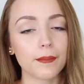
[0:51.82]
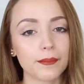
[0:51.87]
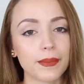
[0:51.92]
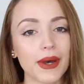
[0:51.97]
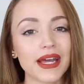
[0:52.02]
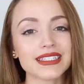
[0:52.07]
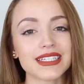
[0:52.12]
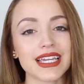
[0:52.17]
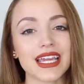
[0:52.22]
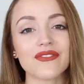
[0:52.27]

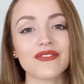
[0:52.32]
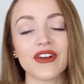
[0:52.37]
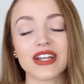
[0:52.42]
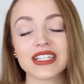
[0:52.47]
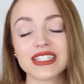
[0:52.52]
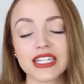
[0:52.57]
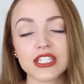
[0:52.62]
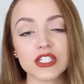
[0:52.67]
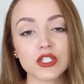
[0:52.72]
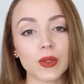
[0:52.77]
But if I
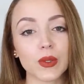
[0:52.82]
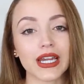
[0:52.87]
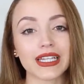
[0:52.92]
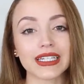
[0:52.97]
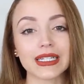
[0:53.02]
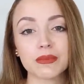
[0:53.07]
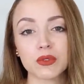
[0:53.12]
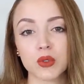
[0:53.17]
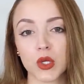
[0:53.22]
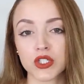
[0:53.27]
did do a
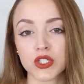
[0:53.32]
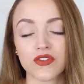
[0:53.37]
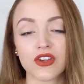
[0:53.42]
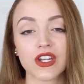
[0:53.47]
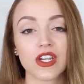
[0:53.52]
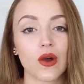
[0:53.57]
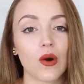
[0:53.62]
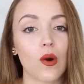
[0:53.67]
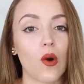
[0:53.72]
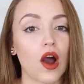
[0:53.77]
lip swatch
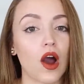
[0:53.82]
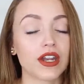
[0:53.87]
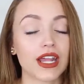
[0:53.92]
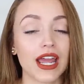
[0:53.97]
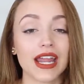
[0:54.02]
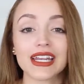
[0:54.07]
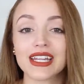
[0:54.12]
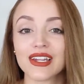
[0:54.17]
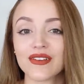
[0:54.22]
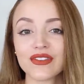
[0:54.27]
video on
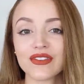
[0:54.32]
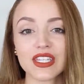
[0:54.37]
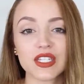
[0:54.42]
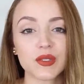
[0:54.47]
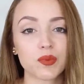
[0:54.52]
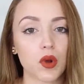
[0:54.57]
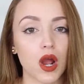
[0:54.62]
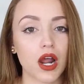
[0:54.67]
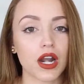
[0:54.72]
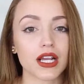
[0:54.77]
any of
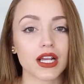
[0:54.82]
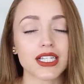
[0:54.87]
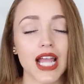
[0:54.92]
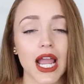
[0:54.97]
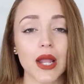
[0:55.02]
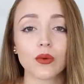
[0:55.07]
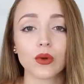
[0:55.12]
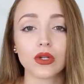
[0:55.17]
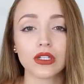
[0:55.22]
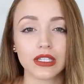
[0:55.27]
these products,
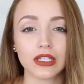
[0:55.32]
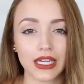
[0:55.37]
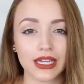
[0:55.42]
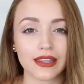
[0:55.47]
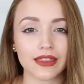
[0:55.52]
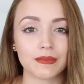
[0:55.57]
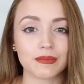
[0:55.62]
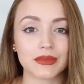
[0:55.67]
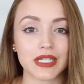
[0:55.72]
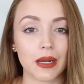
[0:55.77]
I will
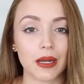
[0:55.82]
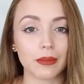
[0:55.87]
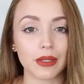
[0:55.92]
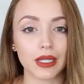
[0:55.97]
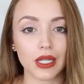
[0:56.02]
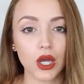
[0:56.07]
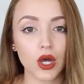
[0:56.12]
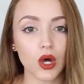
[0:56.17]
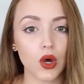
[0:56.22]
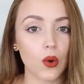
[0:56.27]
link them down
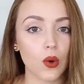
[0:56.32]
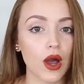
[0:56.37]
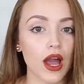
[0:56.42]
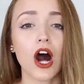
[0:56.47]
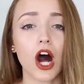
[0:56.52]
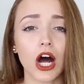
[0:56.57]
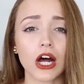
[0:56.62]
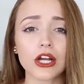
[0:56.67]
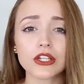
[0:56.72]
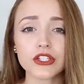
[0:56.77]
below.
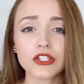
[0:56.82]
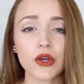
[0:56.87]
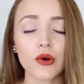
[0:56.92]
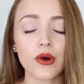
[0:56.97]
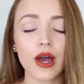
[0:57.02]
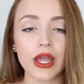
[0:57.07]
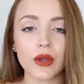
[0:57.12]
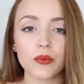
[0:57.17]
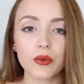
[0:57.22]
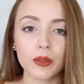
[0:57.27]
Also,
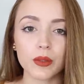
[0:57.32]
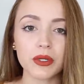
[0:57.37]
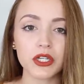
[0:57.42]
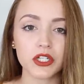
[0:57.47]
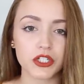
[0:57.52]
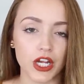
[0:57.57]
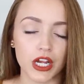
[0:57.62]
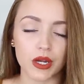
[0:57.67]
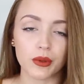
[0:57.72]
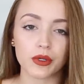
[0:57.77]
I will be
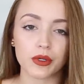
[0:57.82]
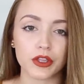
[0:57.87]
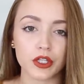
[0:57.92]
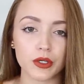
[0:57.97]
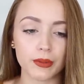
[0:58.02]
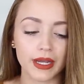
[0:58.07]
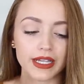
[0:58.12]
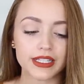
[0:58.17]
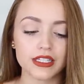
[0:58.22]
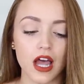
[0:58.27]
sharing with
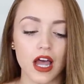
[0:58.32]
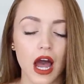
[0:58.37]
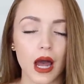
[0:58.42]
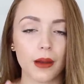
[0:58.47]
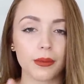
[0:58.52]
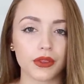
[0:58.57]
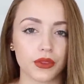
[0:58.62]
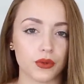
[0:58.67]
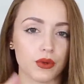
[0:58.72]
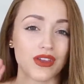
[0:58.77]
you my
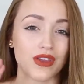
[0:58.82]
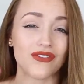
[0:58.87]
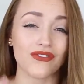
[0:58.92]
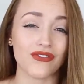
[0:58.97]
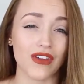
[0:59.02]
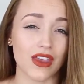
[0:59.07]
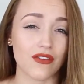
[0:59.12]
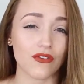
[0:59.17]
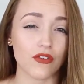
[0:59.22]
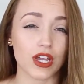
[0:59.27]
top three
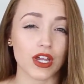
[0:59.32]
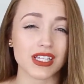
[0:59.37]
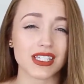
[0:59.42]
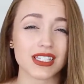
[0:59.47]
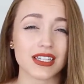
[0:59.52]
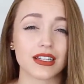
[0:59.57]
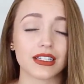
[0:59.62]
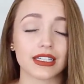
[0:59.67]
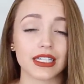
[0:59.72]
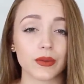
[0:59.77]

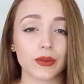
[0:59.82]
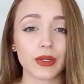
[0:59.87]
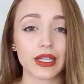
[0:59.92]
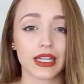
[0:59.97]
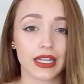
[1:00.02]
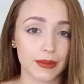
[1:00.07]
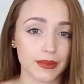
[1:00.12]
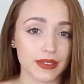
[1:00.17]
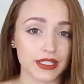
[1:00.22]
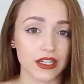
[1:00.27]
favorite
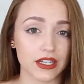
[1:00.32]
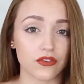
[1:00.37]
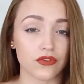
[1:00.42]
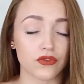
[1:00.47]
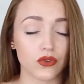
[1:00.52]
liquid lipstick